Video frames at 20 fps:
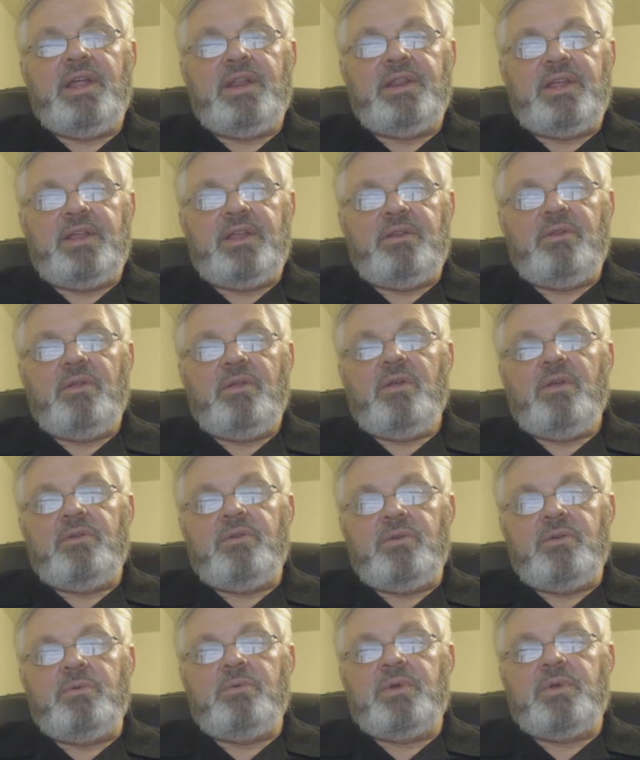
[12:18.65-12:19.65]
and then
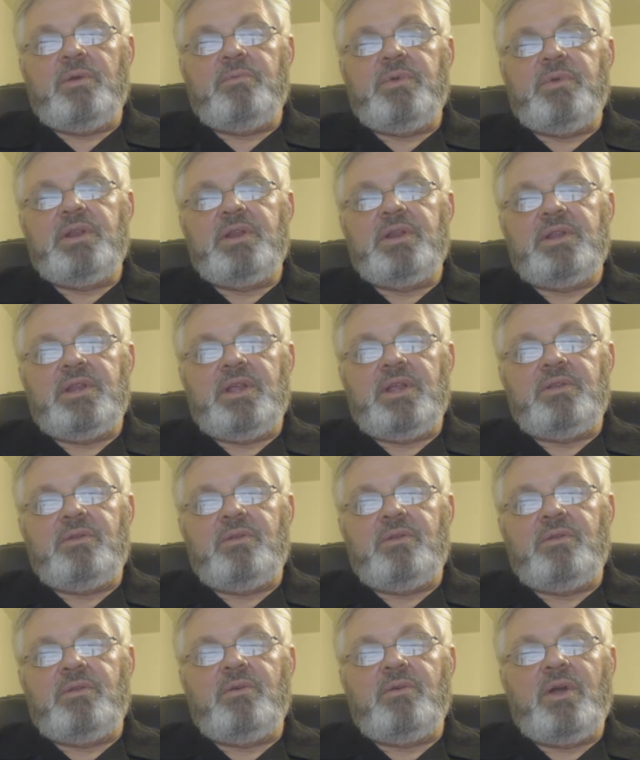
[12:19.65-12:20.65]
you come in and
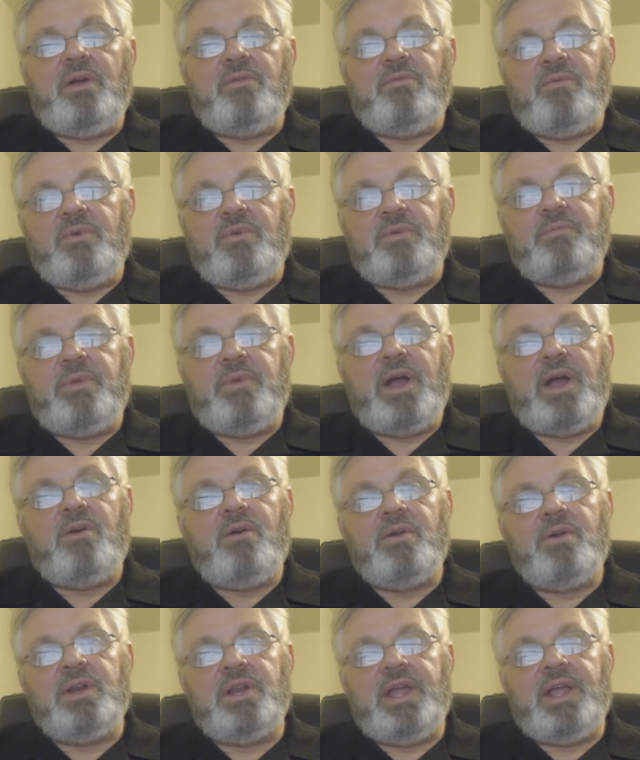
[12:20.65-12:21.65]
then you have one
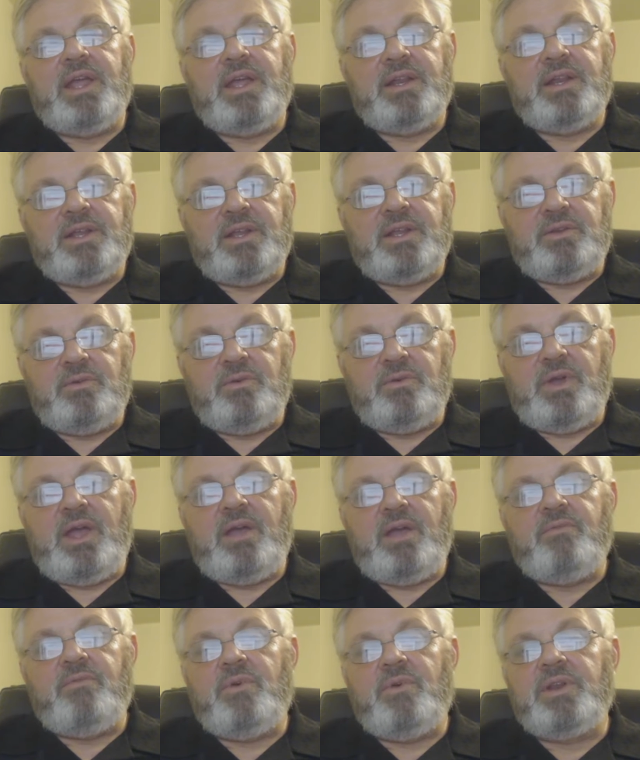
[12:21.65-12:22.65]
power leg, and then you
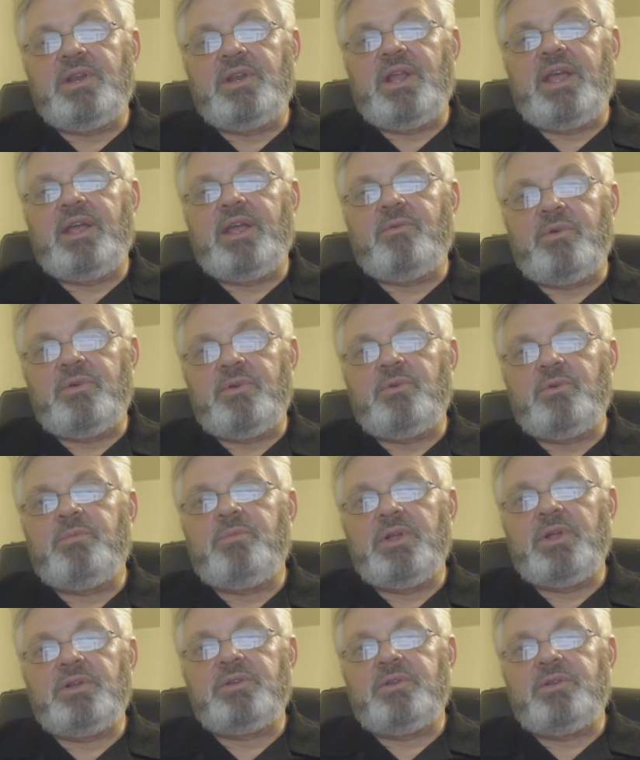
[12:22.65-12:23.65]
have one leg where you
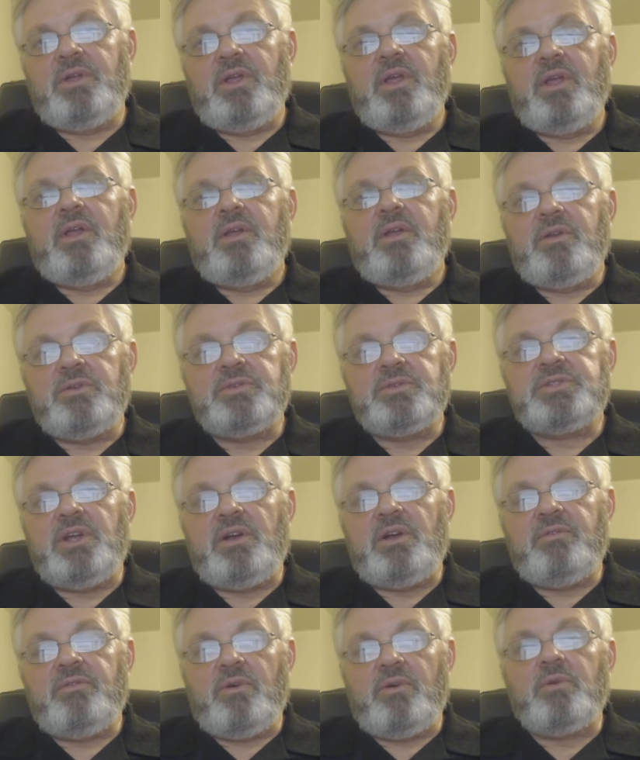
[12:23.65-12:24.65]
build
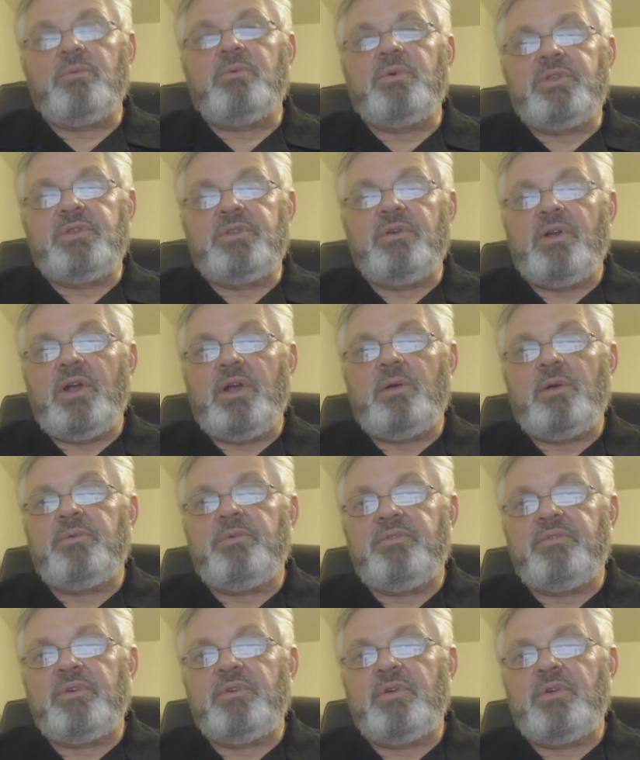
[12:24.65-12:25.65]
yourself or with your
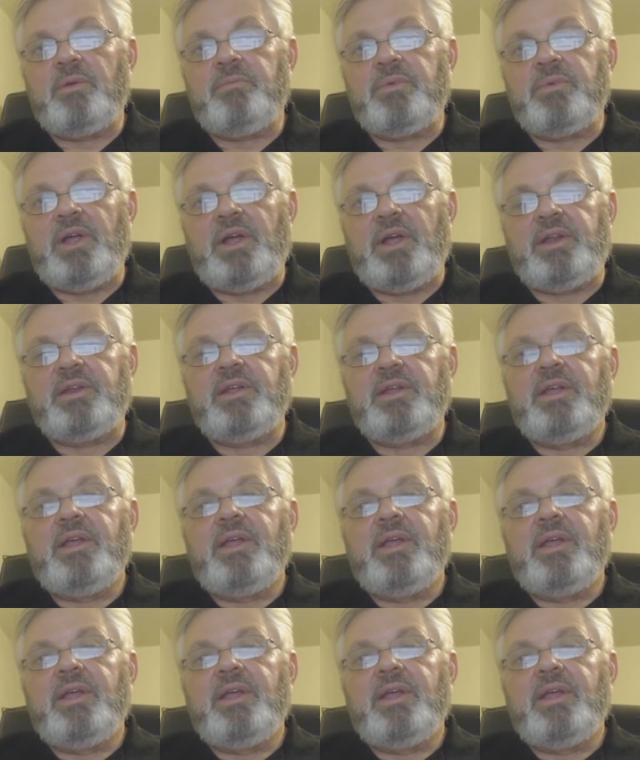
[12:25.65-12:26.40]
help of your upline.